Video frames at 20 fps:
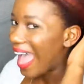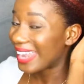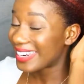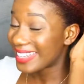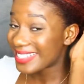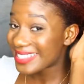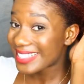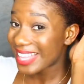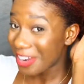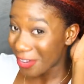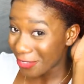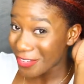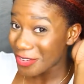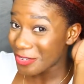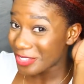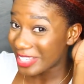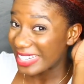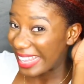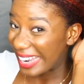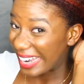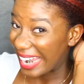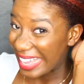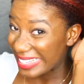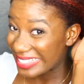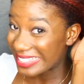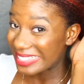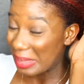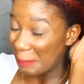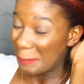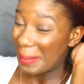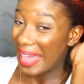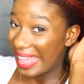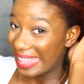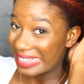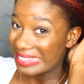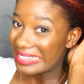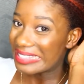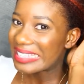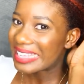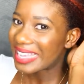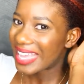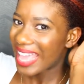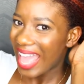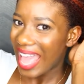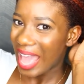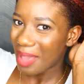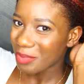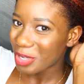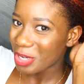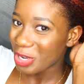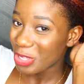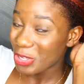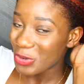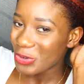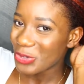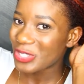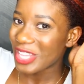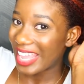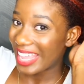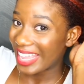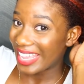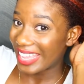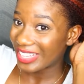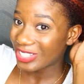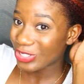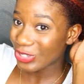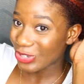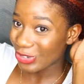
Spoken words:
And instead of using elastic bands, I'm going to use a